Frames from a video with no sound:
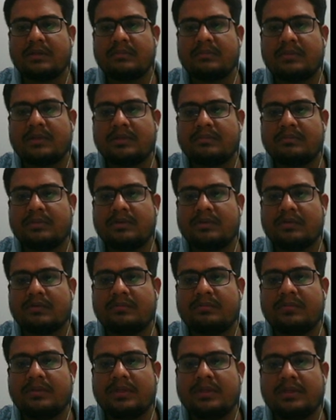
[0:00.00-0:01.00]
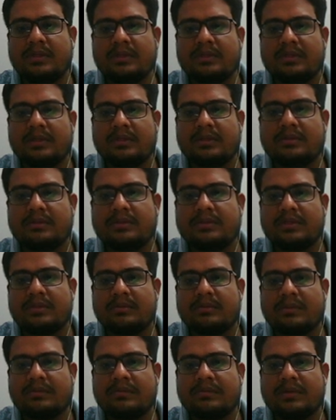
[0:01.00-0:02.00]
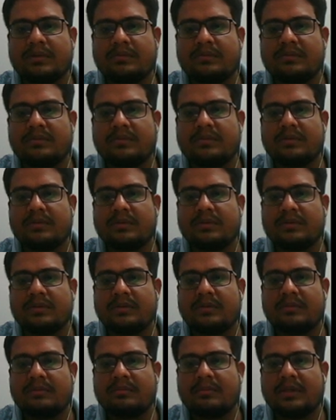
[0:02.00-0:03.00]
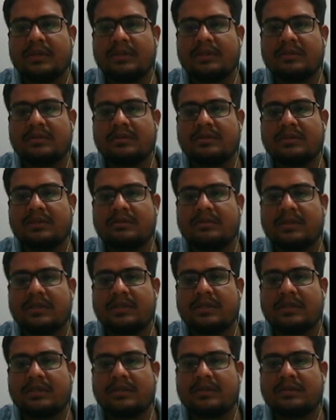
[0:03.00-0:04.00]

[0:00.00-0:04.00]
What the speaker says: plus P of B that is 3 by 5 minus 3 by 10.